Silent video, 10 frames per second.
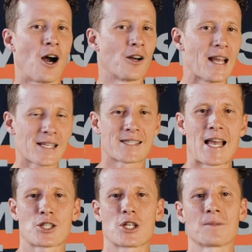Our next
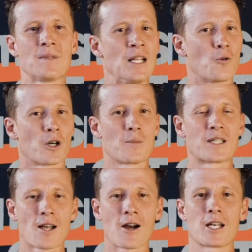session, we're going to
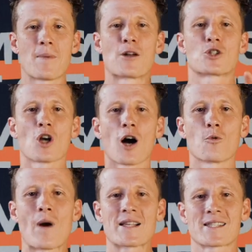be talking about
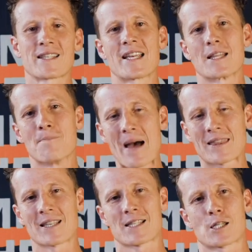John Wesley and the
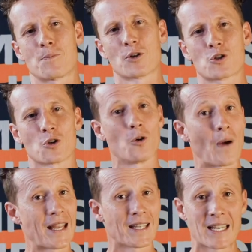Methodist spiritual
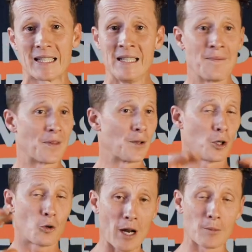awakening. The
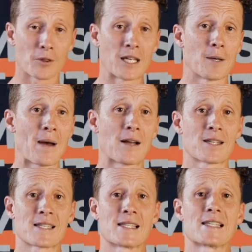incredible thing about
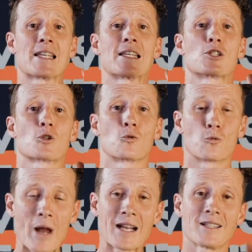this is it is
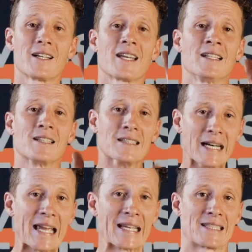directly
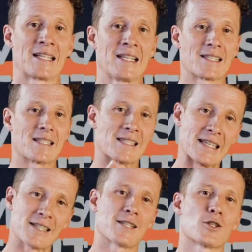linked to
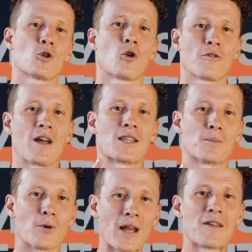Zinzendorf and the
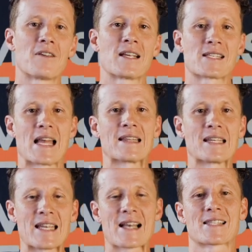Moravians and the
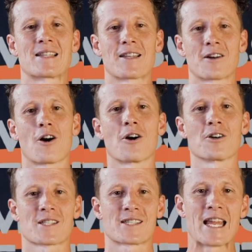yes in their
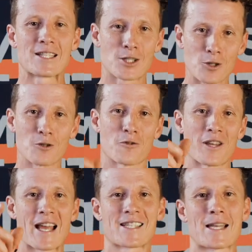hearts. Stay tuned for
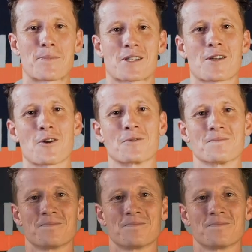the next episode.